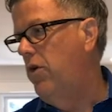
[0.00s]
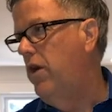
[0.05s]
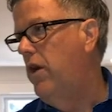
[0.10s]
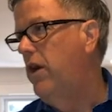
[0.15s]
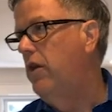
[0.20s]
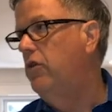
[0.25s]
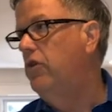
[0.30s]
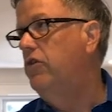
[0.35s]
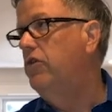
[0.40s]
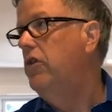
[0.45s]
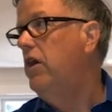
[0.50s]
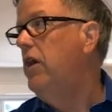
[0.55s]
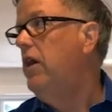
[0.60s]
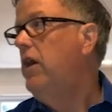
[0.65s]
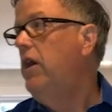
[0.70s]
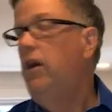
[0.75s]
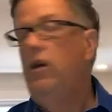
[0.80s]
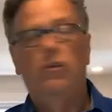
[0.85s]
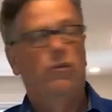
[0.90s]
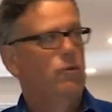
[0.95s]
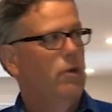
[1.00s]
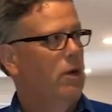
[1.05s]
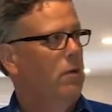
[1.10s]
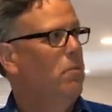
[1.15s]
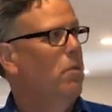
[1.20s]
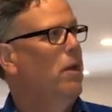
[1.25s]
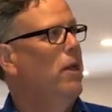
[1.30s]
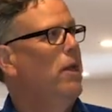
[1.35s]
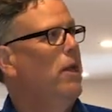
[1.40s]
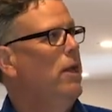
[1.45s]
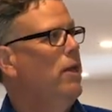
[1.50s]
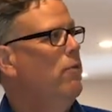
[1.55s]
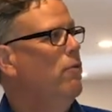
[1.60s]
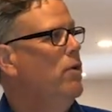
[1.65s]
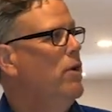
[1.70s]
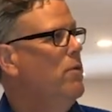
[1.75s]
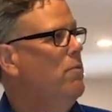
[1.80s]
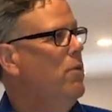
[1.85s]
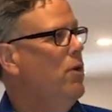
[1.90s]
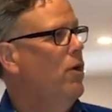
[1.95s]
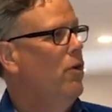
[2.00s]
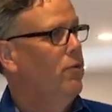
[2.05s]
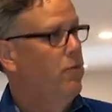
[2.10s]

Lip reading: house, so we completely rebuilt.